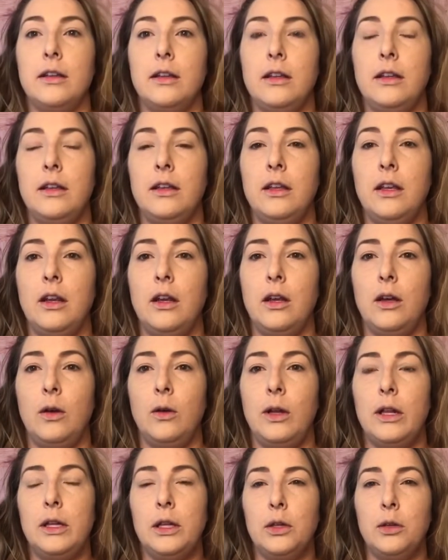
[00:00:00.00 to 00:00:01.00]
you know,
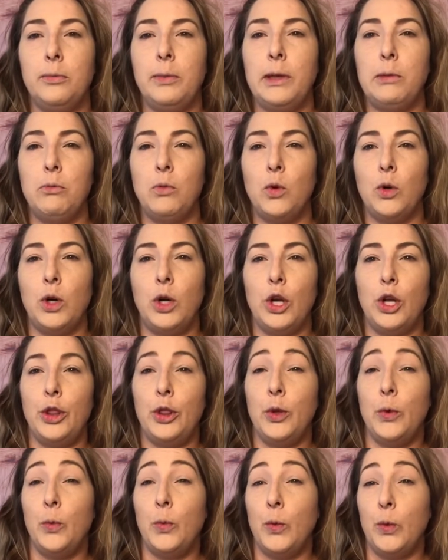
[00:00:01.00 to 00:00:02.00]
a little bit more on
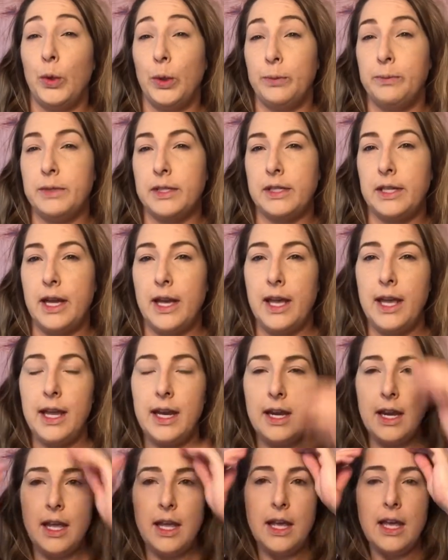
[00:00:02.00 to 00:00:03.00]
the warm
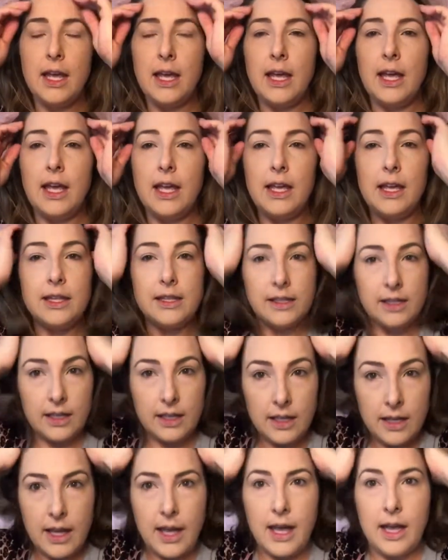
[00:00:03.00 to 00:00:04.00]
side, it's
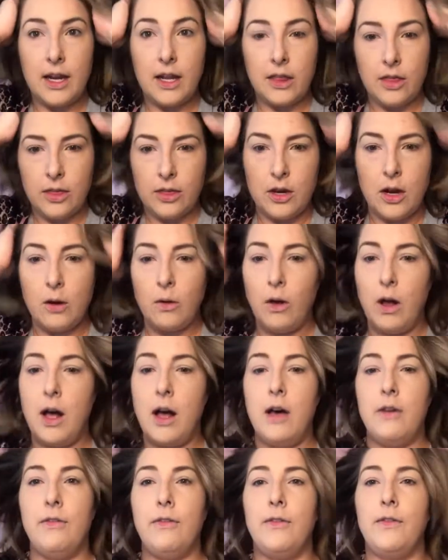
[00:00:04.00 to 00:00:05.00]
gonna kind of throw
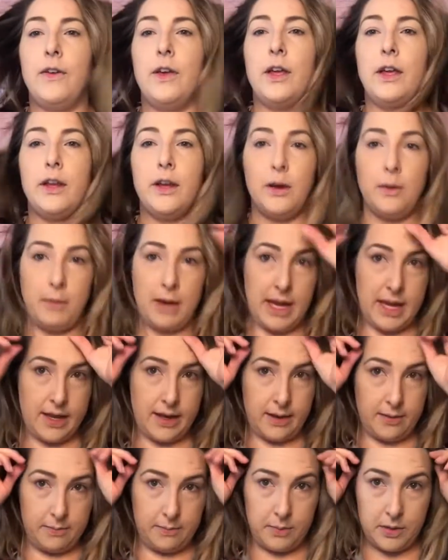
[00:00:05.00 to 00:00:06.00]
off your
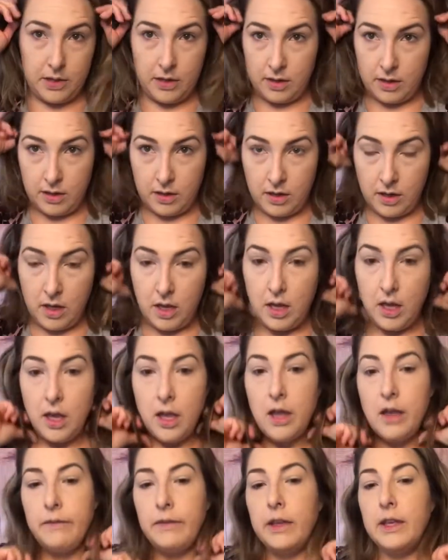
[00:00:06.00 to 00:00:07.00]
makeup.
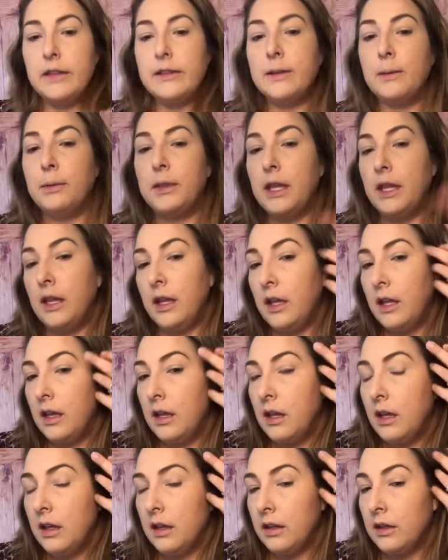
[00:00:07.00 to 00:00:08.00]
If you get something
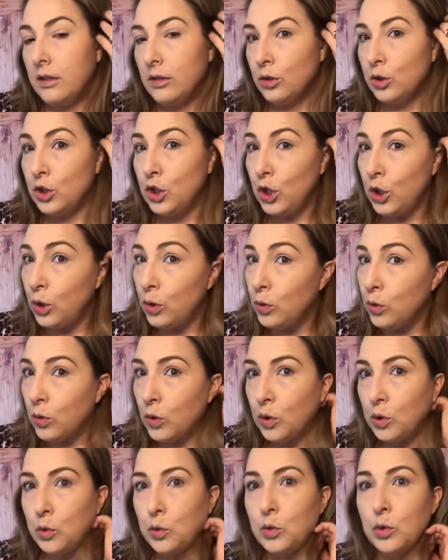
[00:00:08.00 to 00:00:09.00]
a little too
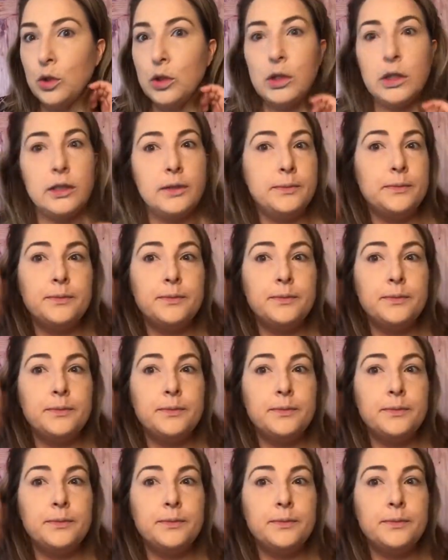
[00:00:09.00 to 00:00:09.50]
cool,